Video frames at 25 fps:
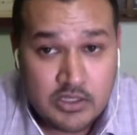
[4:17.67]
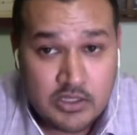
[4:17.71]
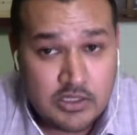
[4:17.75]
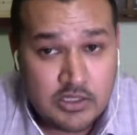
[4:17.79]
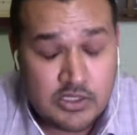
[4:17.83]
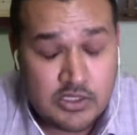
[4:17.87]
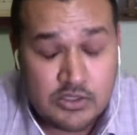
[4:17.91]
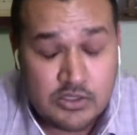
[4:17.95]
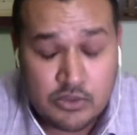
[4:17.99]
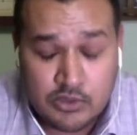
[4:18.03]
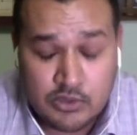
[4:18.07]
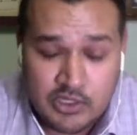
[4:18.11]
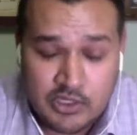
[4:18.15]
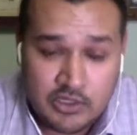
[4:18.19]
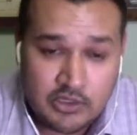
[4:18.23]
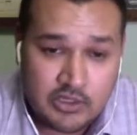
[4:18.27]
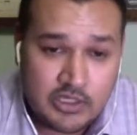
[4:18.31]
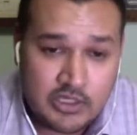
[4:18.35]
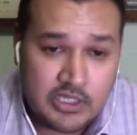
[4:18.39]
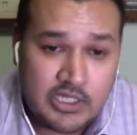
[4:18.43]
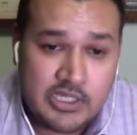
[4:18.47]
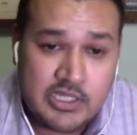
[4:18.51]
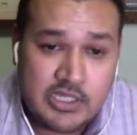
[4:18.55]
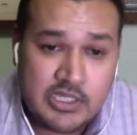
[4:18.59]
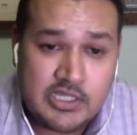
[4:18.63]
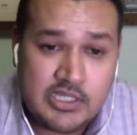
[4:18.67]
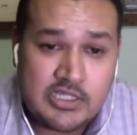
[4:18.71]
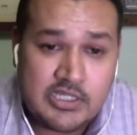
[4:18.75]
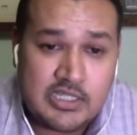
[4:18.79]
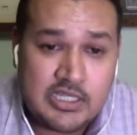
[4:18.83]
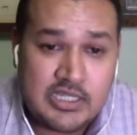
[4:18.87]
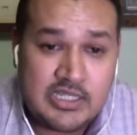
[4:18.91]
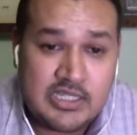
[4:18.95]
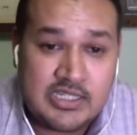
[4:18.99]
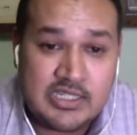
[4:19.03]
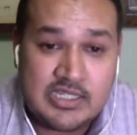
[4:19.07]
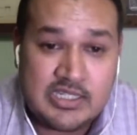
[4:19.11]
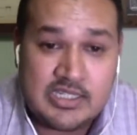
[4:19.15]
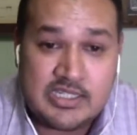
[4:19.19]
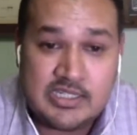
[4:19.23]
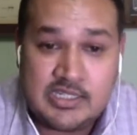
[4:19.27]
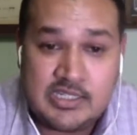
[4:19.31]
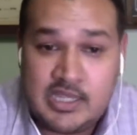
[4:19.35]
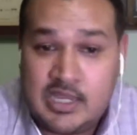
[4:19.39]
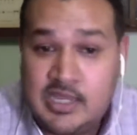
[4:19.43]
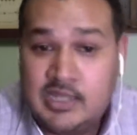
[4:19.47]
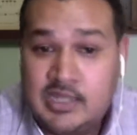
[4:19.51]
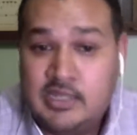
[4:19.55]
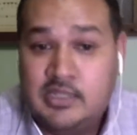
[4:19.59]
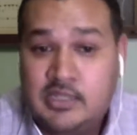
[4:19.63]
The soil is
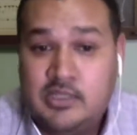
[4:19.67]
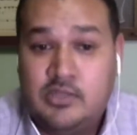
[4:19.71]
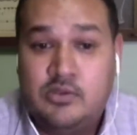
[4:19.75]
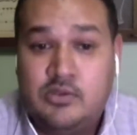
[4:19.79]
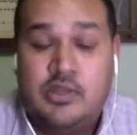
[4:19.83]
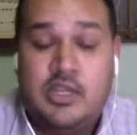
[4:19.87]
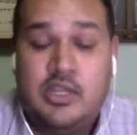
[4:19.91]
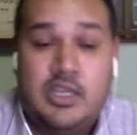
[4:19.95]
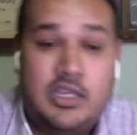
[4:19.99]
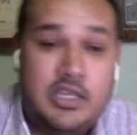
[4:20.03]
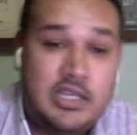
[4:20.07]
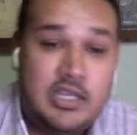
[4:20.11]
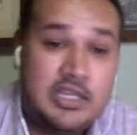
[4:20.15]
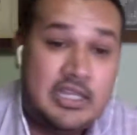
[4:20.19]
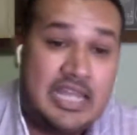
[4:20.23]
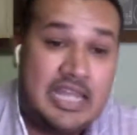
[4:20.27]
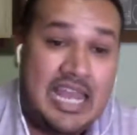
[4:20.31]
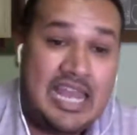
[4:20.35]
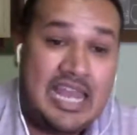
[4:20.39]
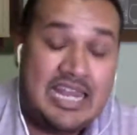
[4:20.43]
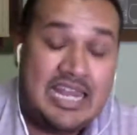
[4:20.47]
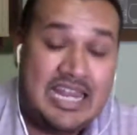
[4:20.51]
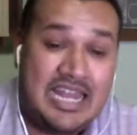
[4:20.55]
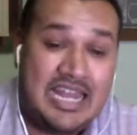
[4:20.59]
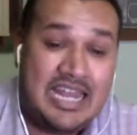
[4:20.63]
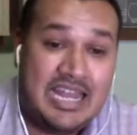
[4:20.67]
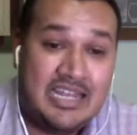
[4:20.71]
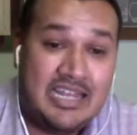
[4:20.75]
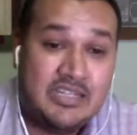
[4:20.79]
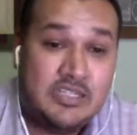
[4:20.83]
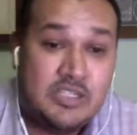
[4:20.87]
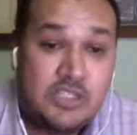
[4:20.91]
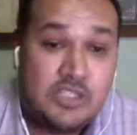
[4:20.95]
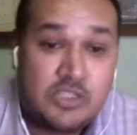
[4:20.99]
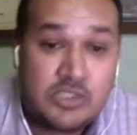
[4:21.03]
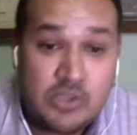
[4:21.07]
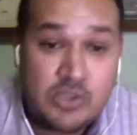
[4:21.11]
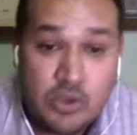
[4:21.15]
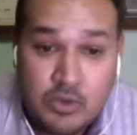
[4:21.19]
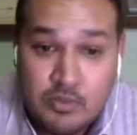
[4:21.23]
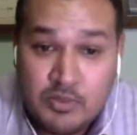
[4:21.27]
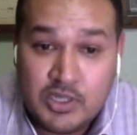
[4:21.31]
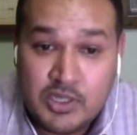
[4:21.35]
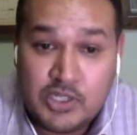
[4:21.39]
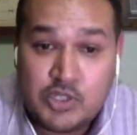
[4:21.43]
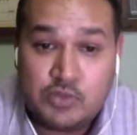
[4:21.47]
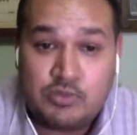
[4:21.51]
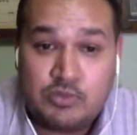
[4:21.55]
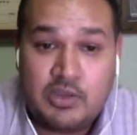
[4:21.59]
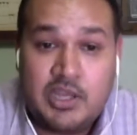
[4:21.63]
insanely unique in that it has so
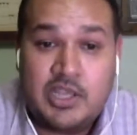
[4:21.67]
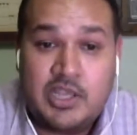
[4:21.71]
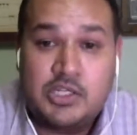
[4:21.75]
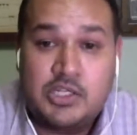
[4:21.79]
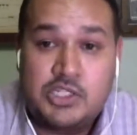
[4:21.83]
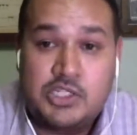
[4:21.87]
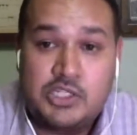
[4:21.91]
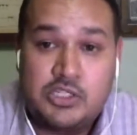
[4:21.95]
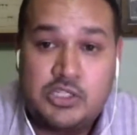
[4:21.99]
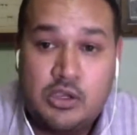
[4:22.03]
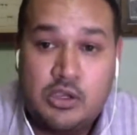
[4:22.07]
much range.